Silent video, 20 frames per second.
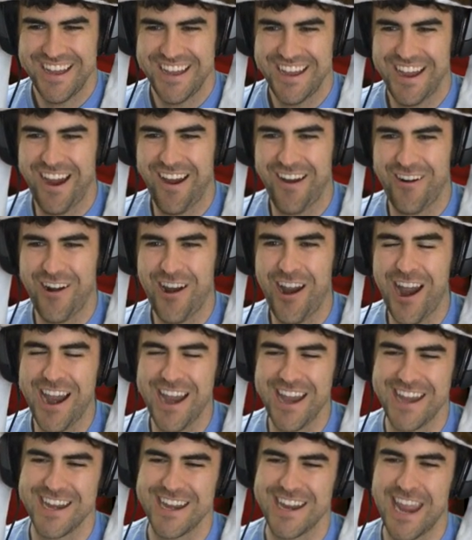All
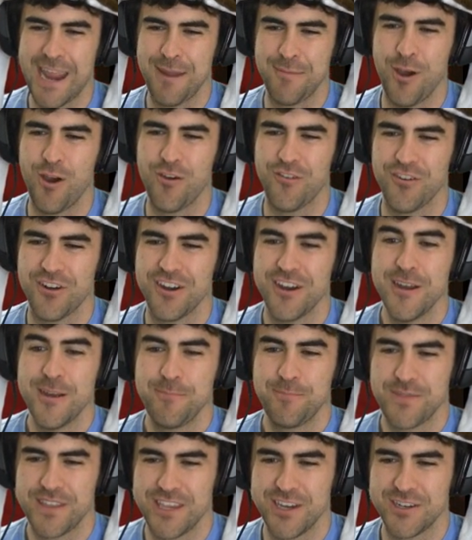right. Game over.
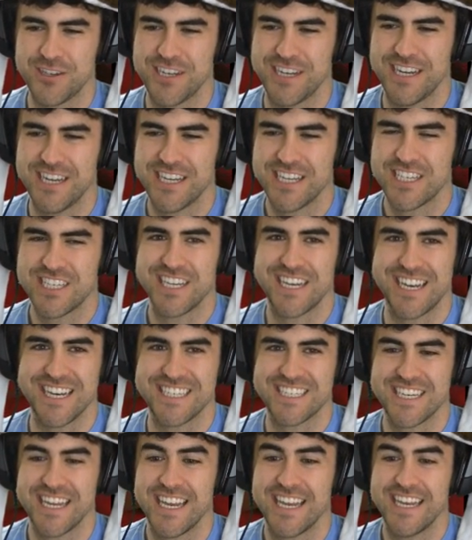Guilty. Sentence.